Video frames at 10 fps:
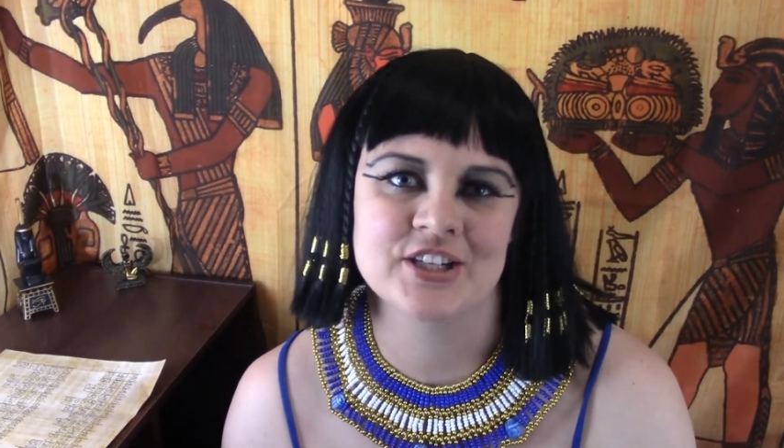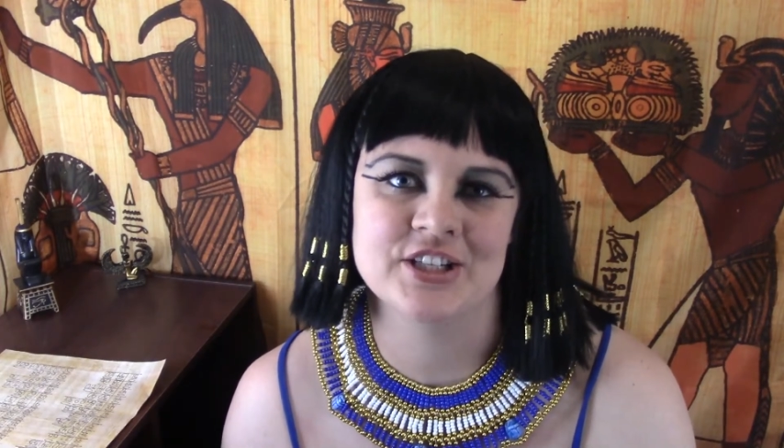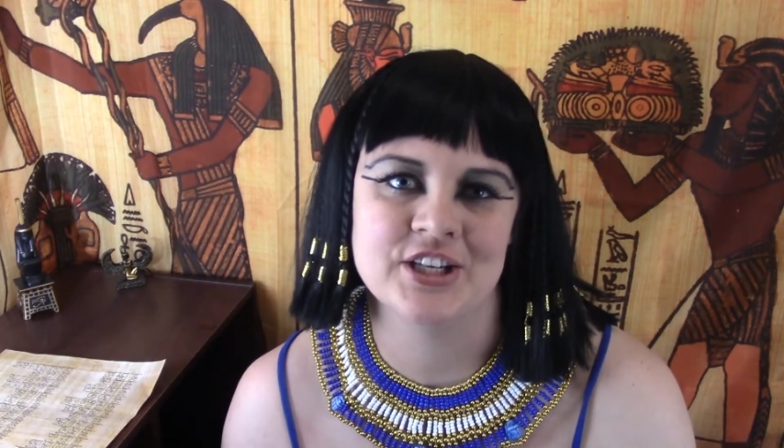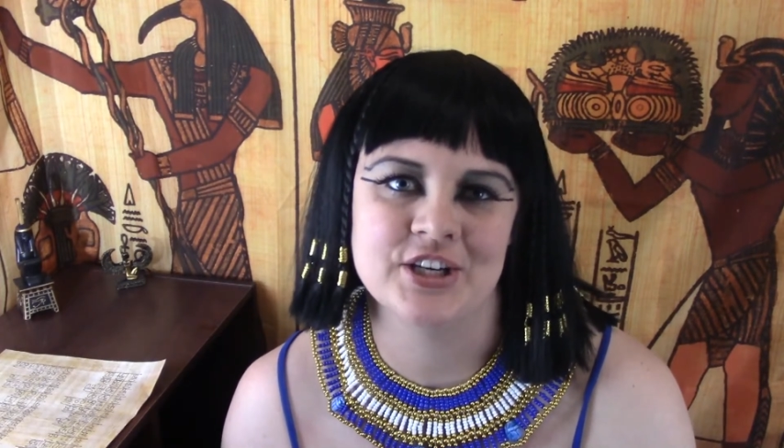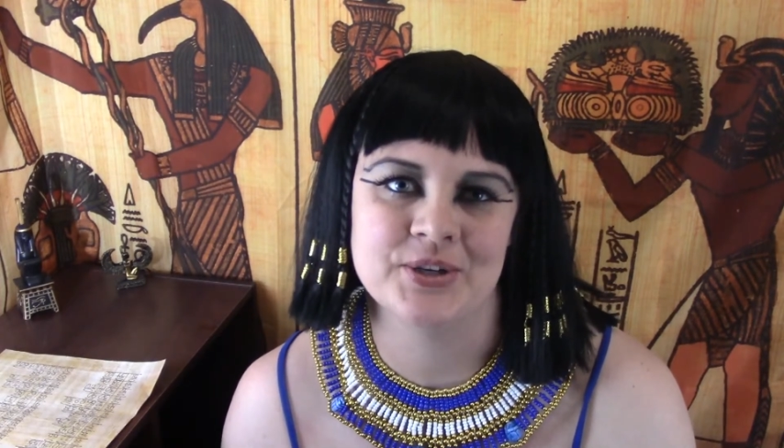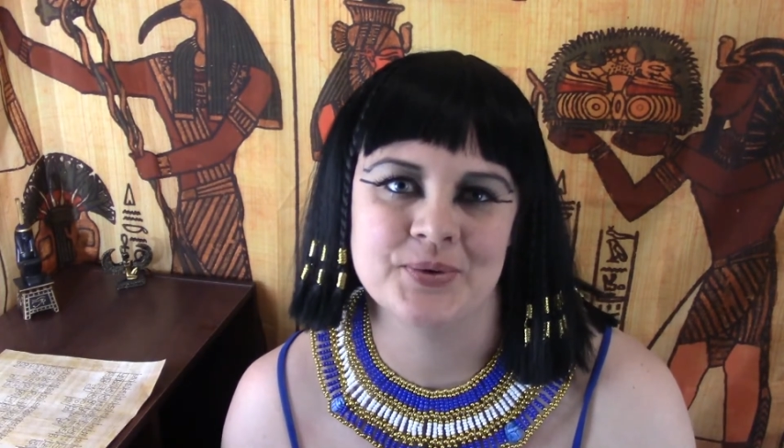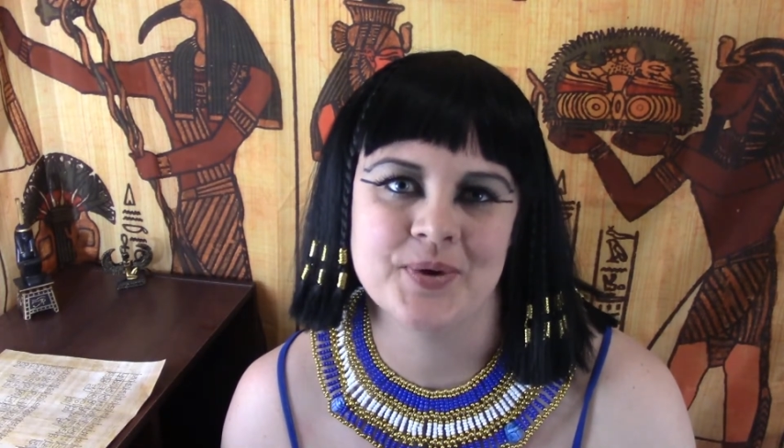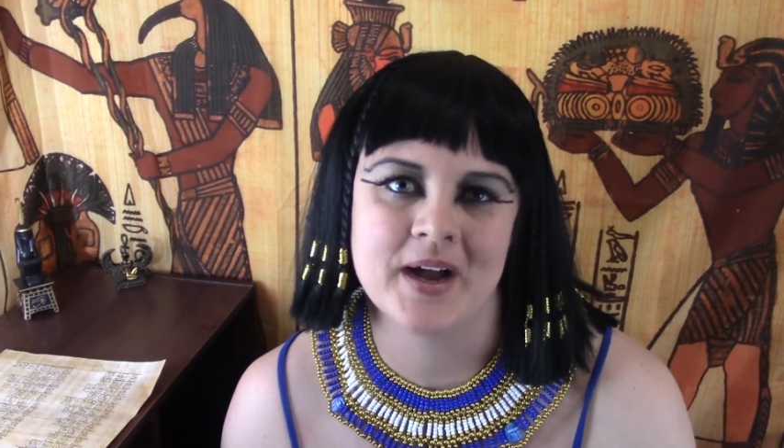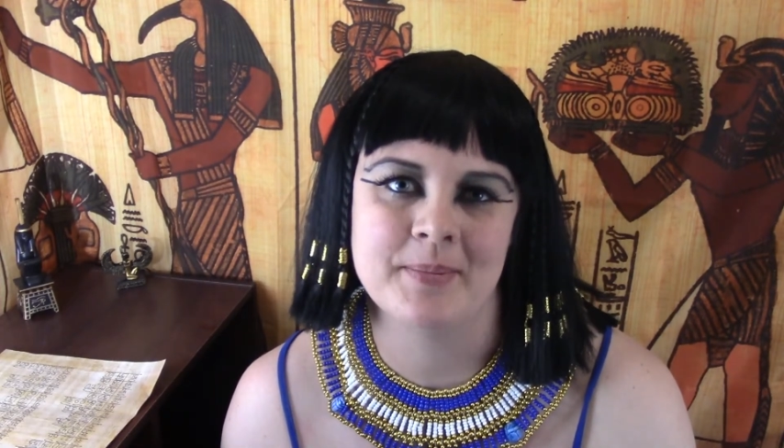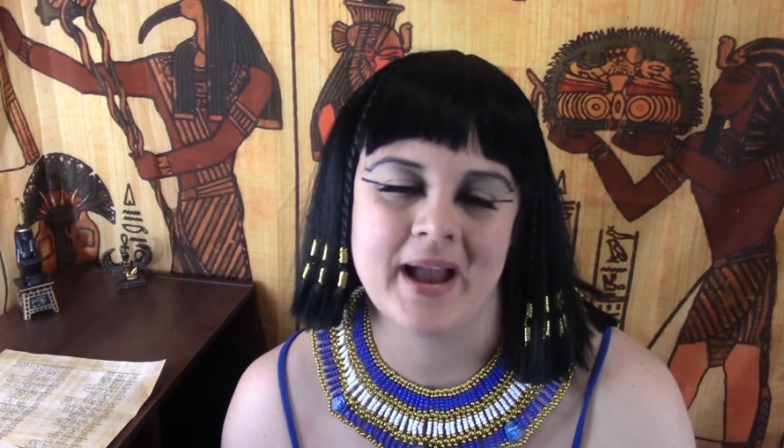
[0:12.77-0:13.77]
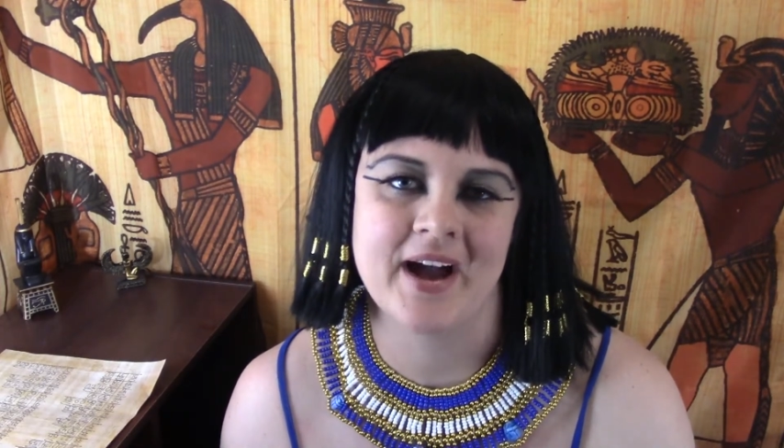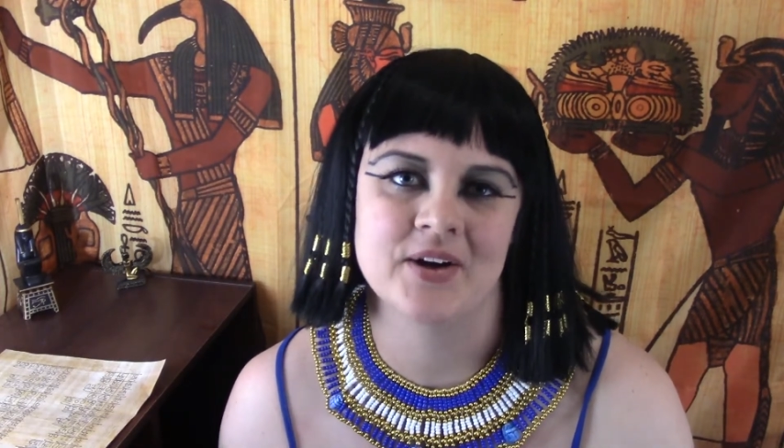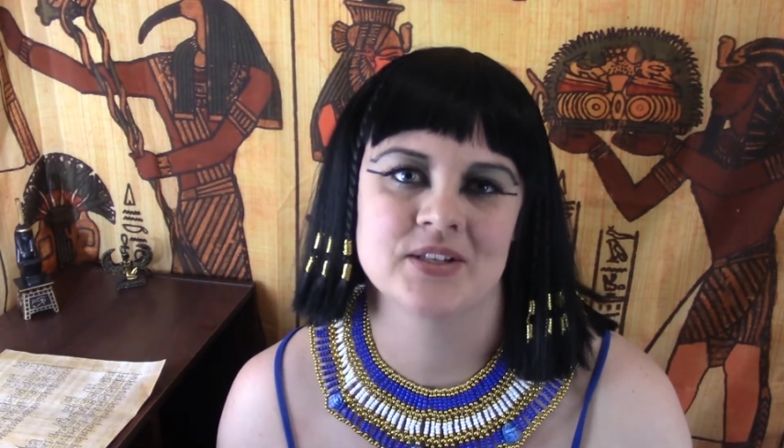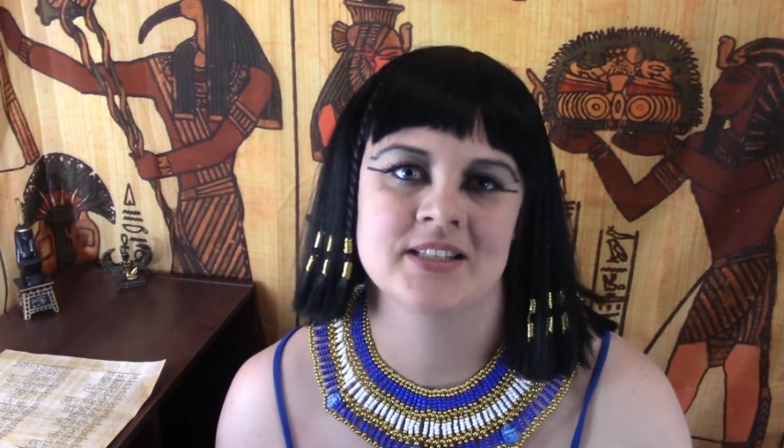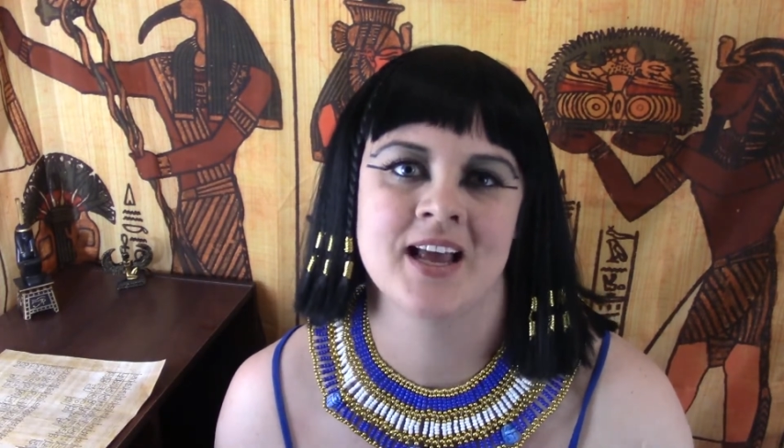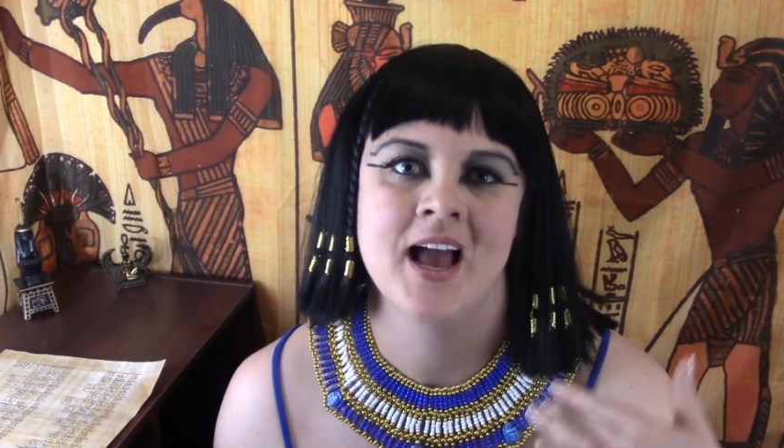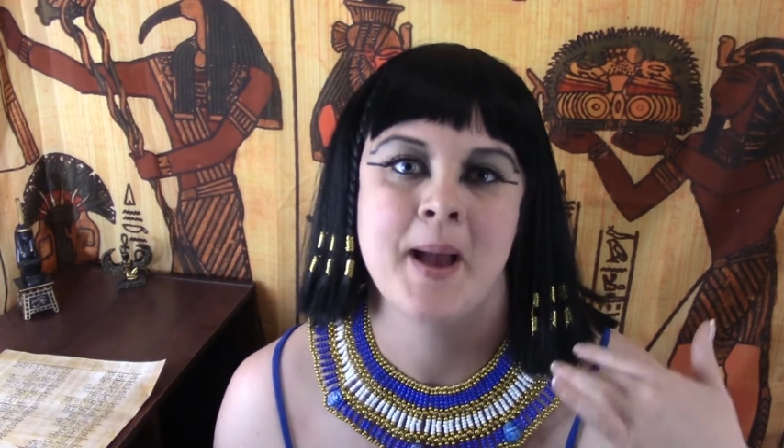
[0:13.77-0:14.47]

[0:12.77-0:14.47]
to you about